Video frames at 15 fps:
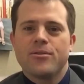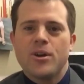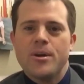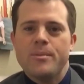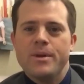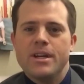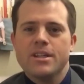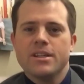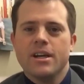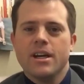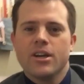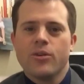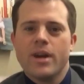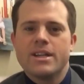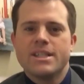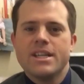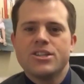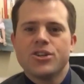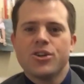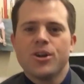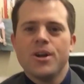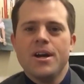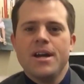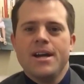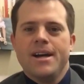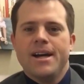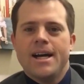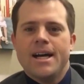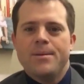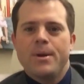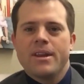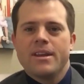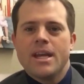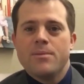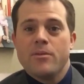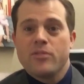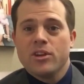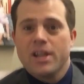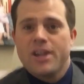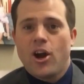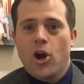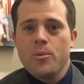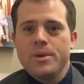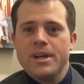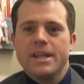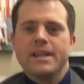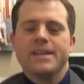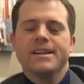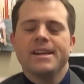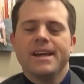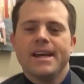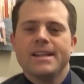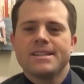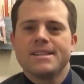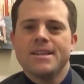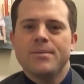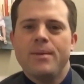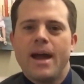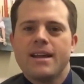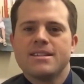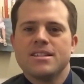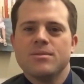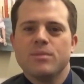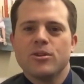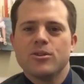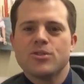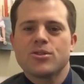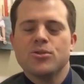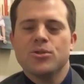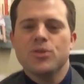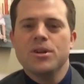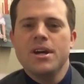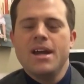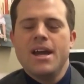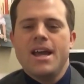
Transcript: from a great teacher by the name of Glenn Harmoning at Matson Middle School.